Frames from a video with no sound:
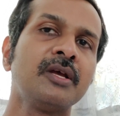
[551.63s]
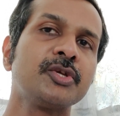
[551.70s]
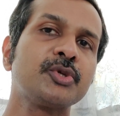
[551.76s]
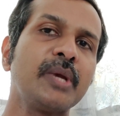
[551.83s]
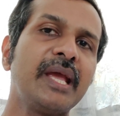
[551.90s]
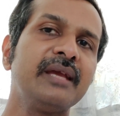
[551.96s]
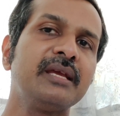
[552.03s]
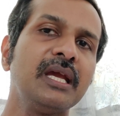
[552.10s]

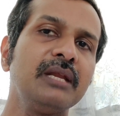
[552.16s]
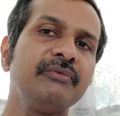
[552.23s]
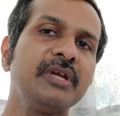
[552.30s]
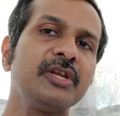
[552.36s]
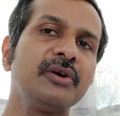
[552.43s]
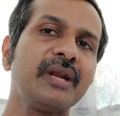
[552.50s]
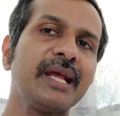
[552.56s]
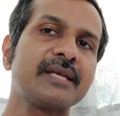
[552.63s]
So again,
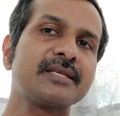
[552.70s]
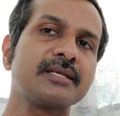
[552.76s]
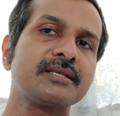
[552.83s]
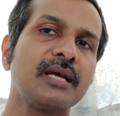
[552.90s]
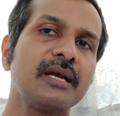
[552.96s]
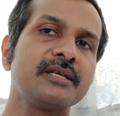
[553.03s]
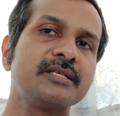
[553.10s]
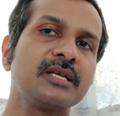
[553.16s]
when you are
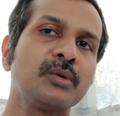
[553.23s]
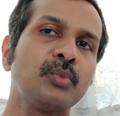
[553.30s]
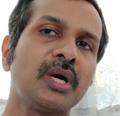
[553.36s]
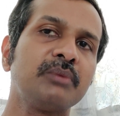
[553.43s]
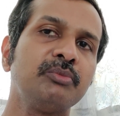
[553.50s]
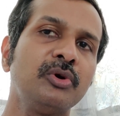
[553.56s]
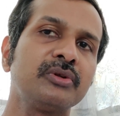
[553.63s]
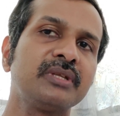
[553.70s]
exercising,
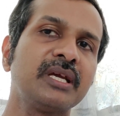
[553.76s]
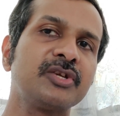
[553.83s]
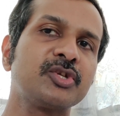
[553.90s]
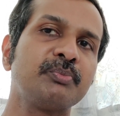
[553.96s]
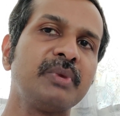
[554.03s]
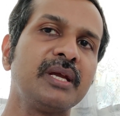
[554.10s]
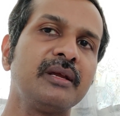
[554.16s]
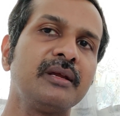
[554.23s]
one more thing
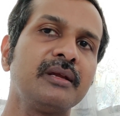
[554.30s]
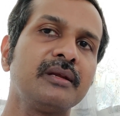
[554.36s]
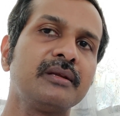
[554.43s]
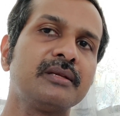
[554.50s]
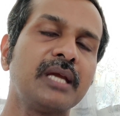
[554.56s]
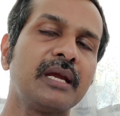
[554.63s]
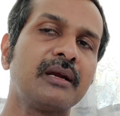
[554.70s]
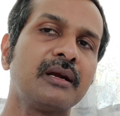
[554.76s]
to be
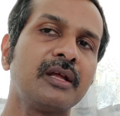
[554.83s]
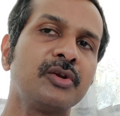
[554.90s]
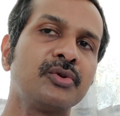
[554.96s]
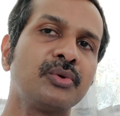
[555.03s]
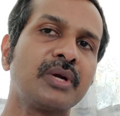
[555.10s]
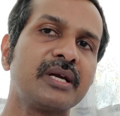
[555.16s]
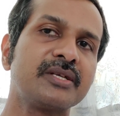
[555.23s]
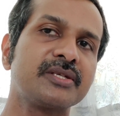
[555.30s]
taken
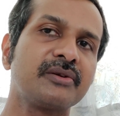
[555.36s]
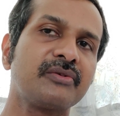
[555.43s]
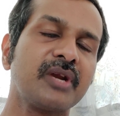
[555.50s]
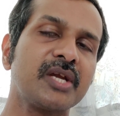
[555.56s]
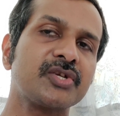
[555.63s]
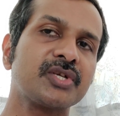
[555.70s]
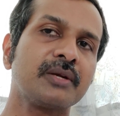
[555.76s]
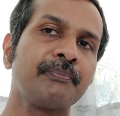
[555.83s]
into
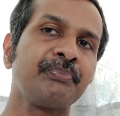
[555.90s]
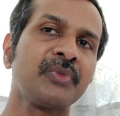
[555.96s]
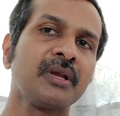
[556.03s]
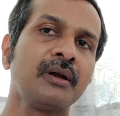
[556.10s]
consideration.